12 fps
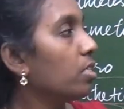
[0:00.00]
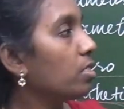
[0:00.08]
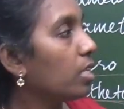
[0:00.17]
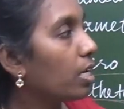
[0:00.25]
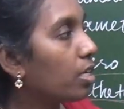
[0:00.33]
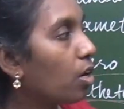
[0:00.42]

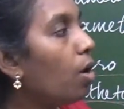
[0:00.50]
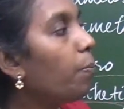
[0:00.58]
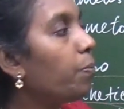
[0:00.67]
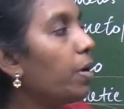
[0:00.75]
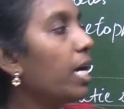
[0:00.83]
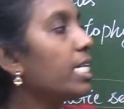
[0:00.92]
The
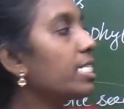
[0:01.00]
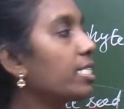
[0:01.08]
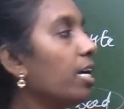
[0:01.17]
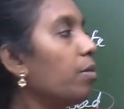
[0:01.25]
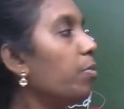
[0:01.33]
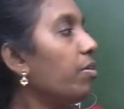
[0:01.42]
crop plants
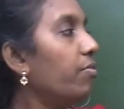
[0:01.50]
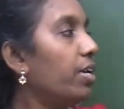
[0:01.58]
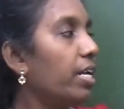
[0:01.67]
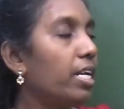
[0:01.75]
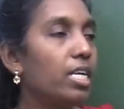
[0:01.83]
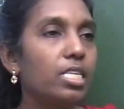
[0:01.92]
can be
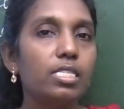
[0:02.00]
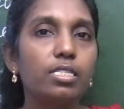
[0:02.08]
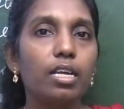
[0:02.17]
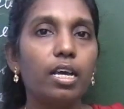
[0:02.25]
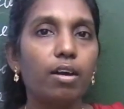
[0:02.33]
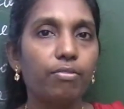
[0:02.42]
very
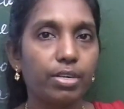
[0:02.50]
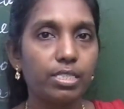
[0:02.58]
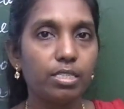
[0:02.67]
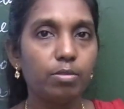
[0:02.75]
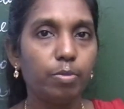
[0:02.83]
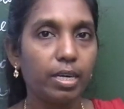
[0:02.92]
easily
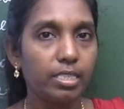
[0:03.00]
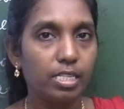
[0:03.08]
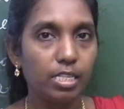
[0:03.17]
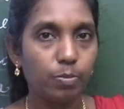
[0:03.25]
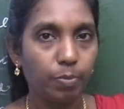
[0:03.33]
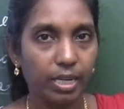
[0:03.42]
affected by
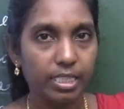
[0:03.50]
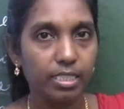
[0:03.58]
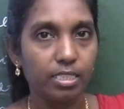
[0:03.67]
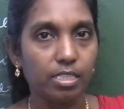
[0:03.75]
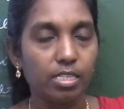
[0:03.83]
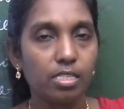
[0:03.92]
these
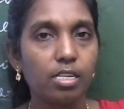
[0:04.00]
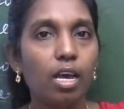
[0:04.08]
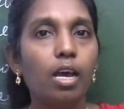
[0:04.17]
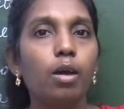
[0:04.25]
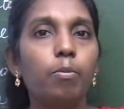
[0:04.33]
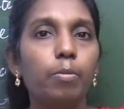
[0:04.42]
pathogens.
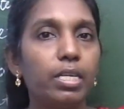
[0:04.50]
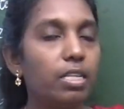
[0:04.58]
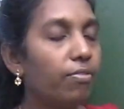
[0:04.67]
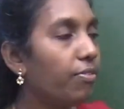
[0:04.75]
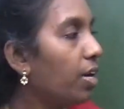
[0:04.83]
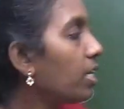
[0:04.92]
But the
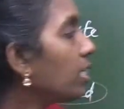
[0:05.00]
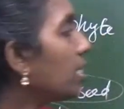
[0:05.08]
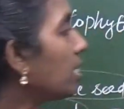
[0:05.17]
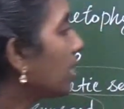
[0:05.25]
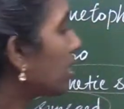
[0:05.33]
fungus